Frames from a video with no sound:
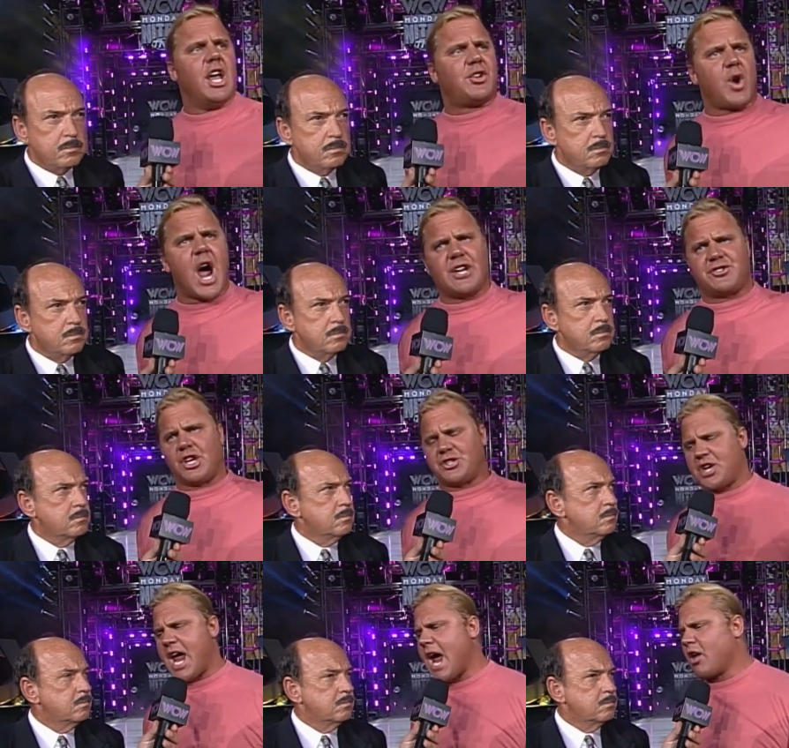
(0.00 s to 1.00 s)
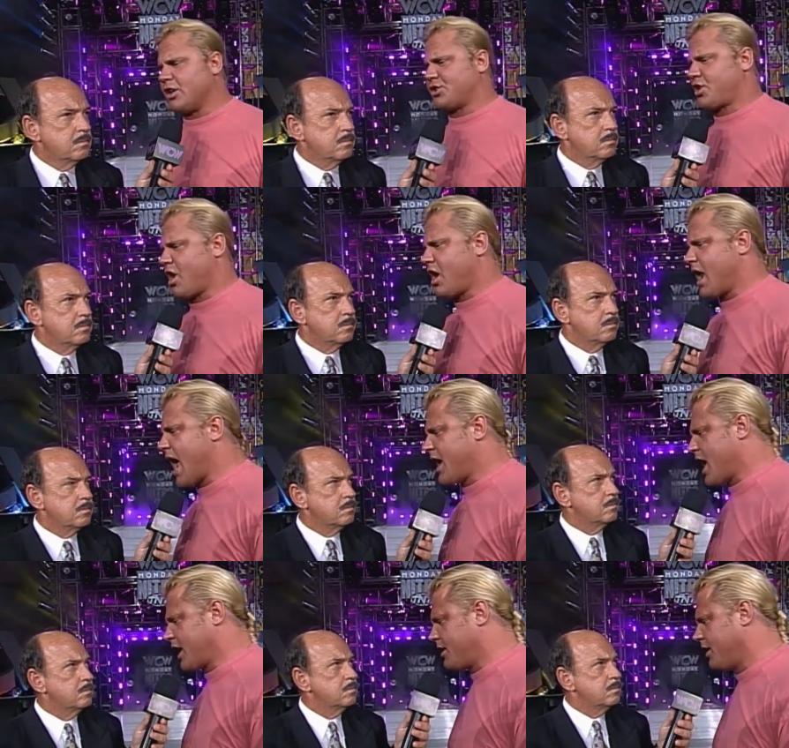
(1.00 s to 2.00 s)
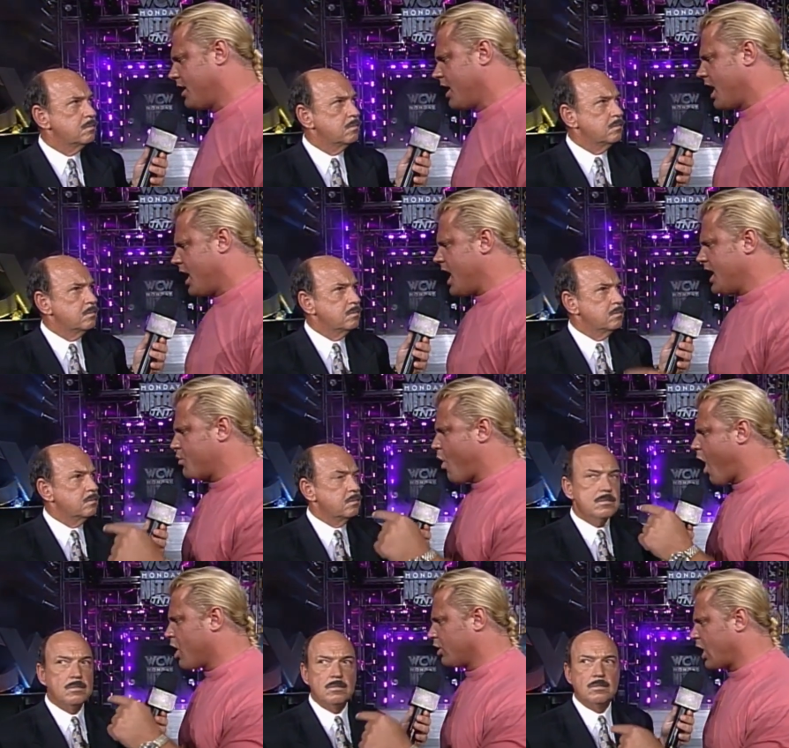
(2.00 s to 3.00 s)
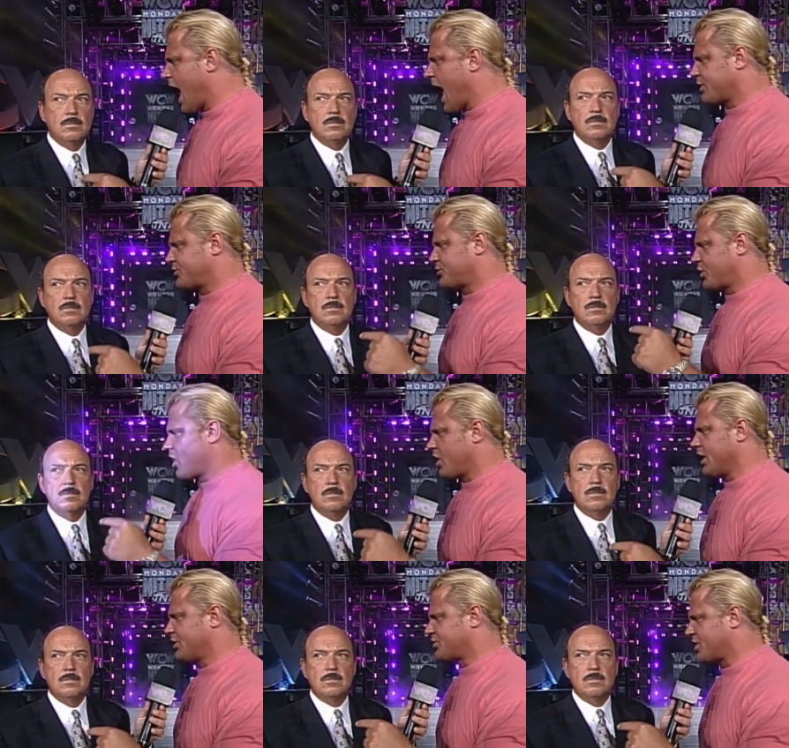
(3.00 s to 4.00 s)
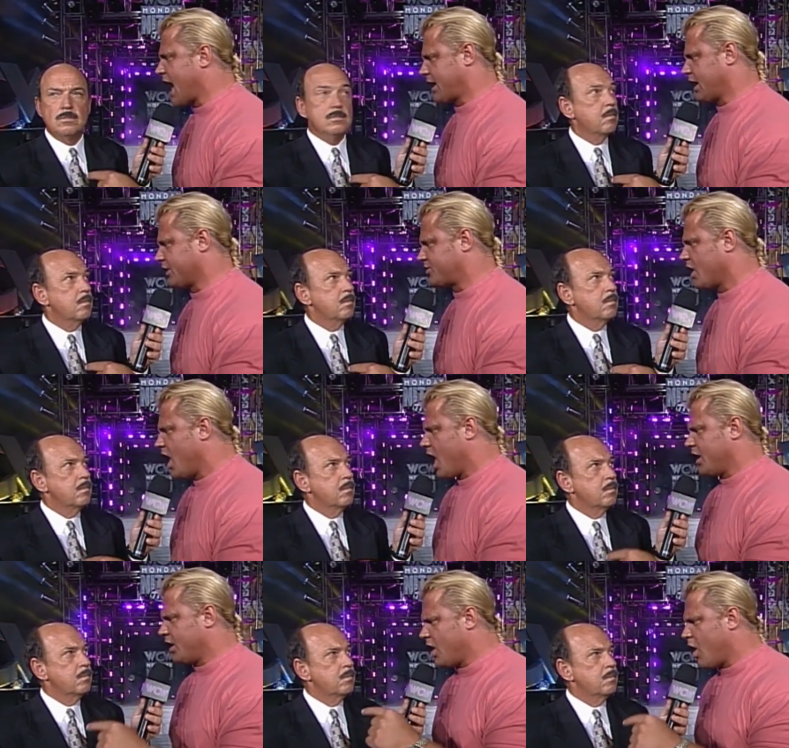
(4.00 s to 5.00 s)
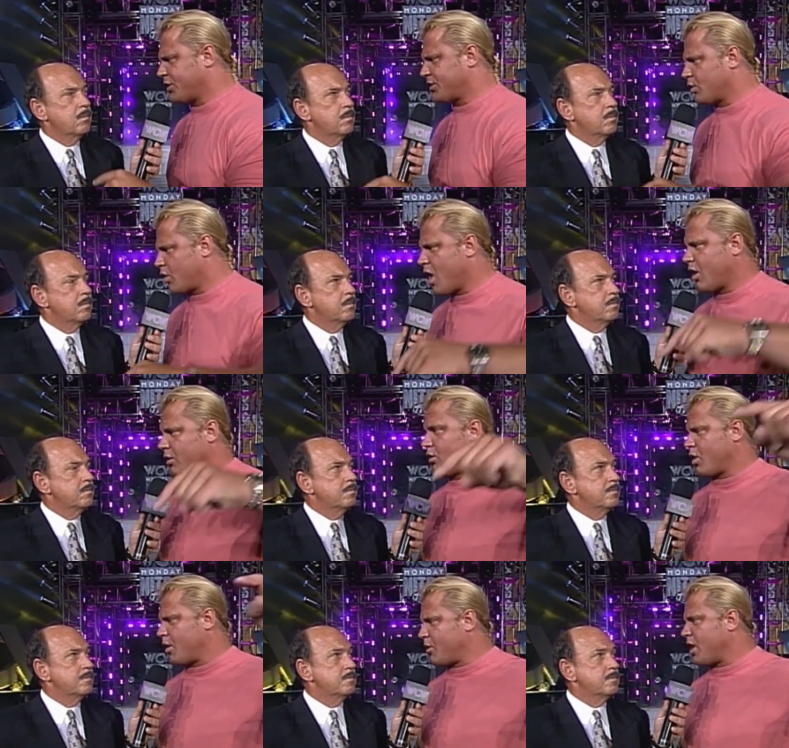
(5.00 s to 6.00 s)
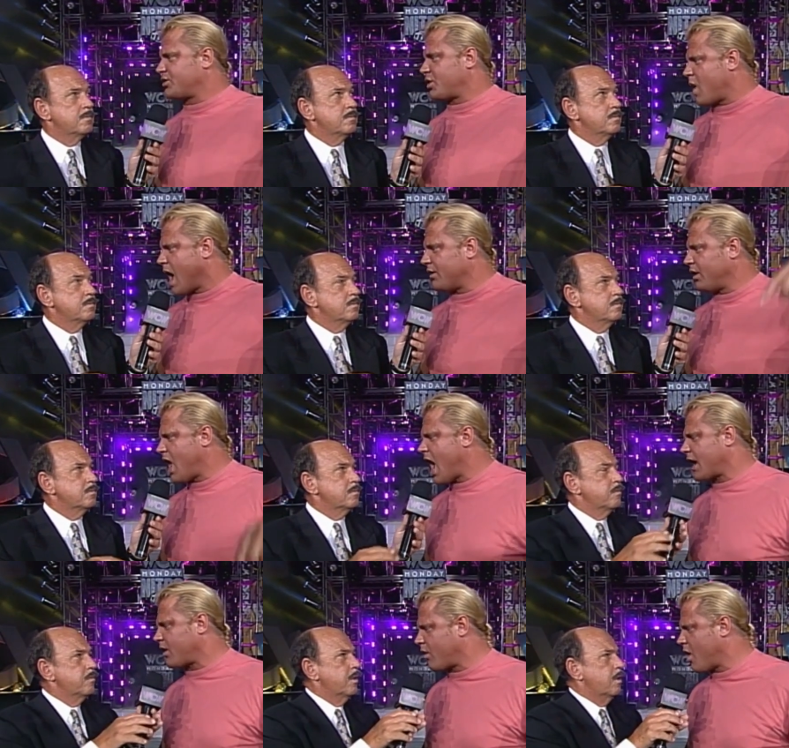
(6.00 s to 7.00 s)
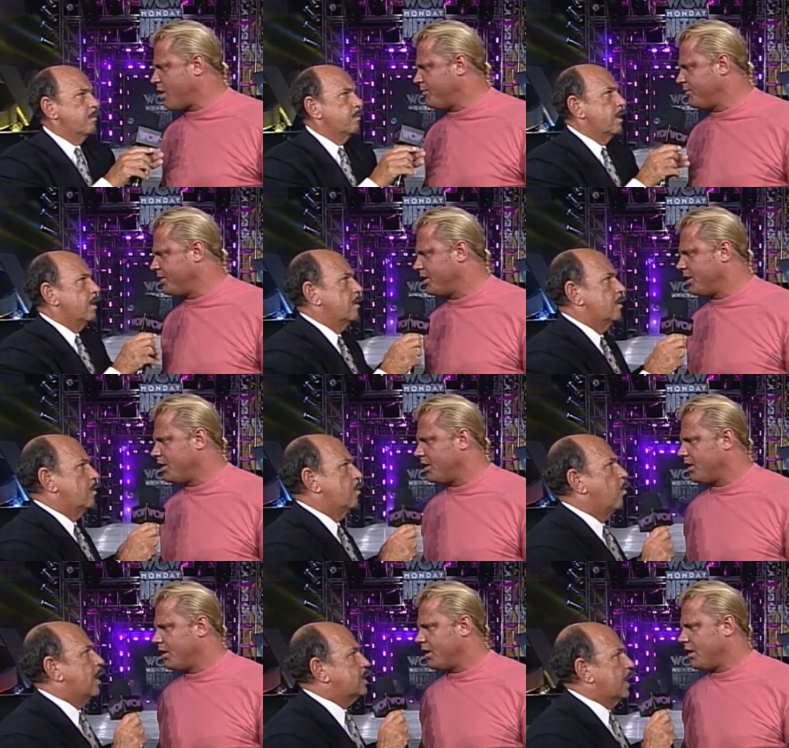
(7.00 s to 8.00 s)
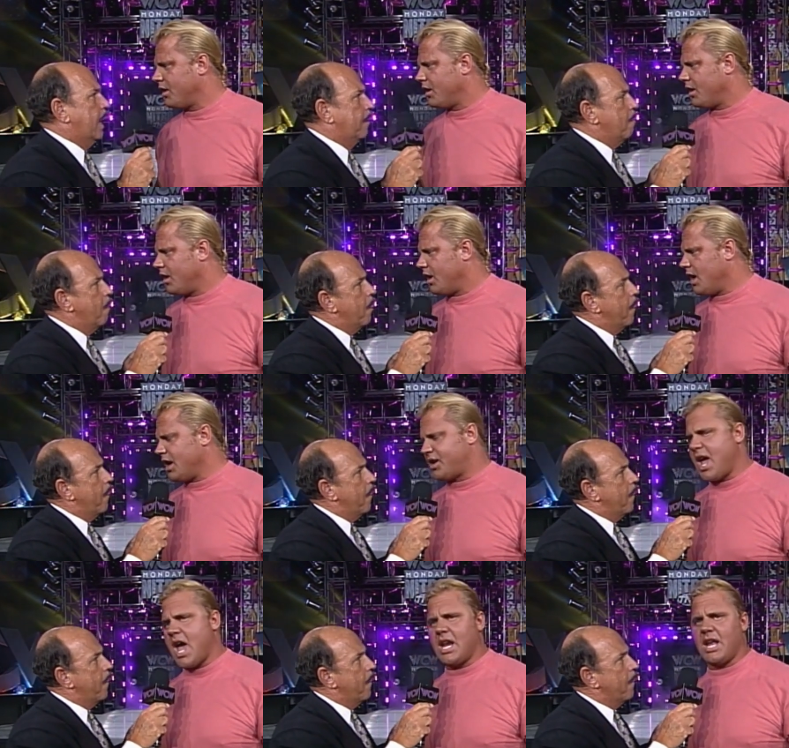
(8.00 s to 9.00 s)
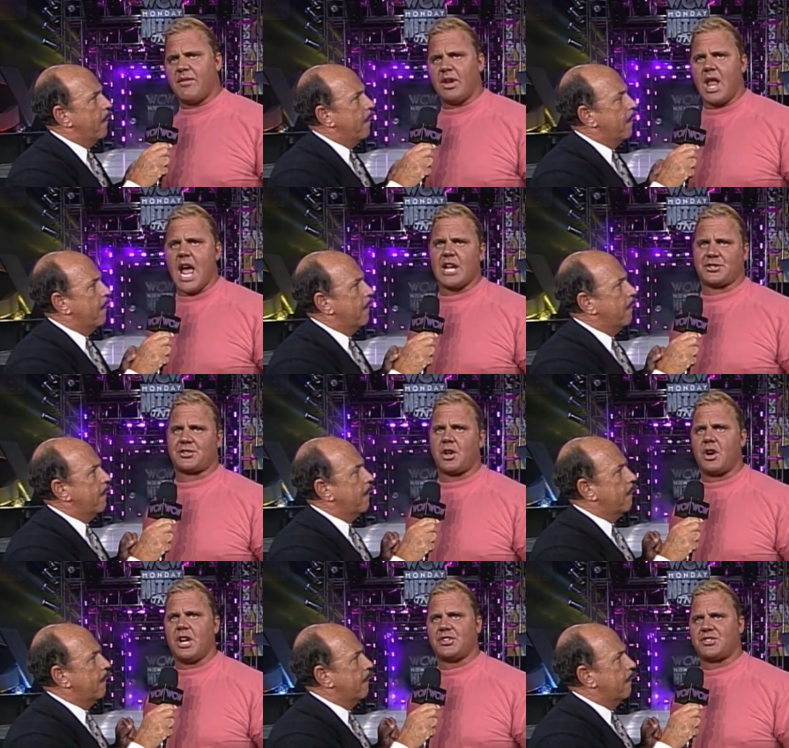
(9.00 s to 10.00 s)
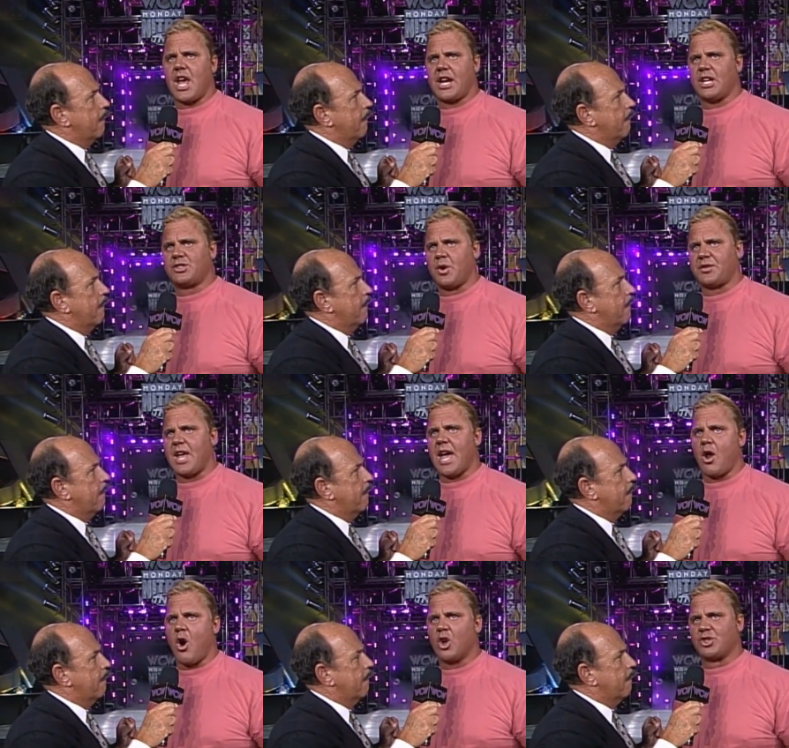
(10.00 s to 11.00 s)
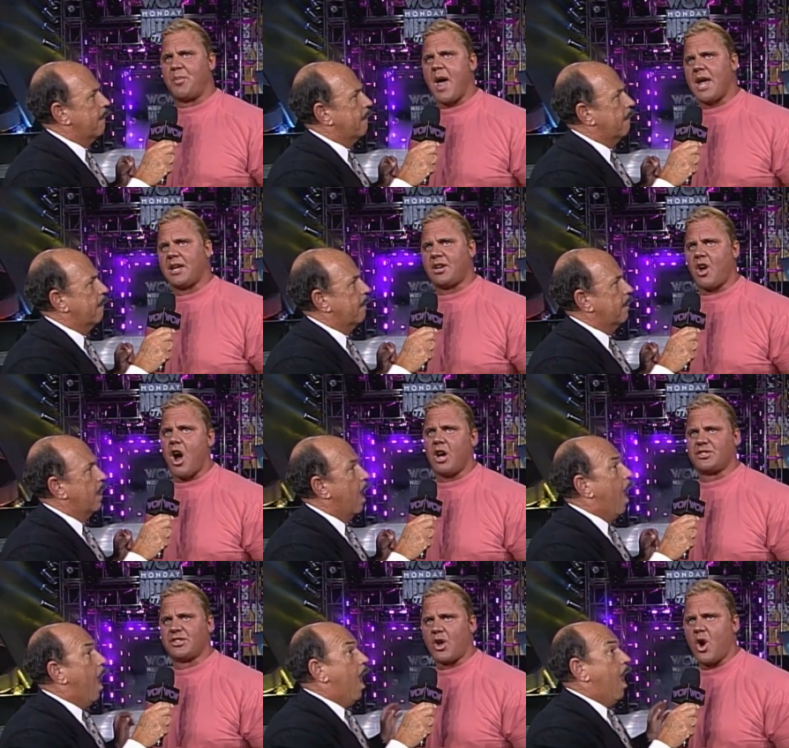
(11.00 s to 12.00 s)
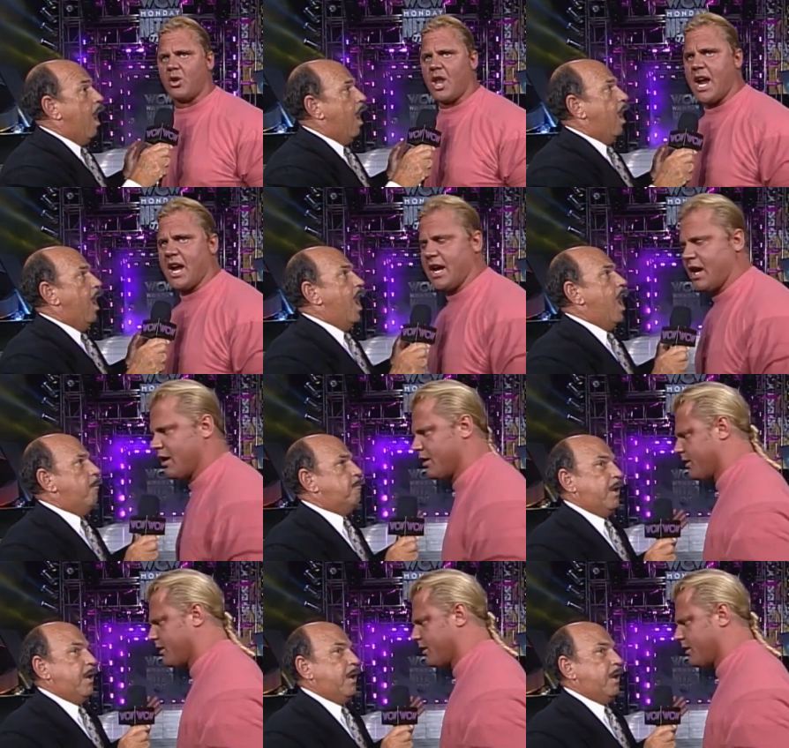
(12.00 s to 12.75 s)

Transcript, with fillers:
Speaker 1: he tries to challenge Curt Hennig, he won't last 30 seconds. And you know what the rumor is around the locker room? What's that? He can't even last 30 seconds with that hose bag he calls his old lady. Oh,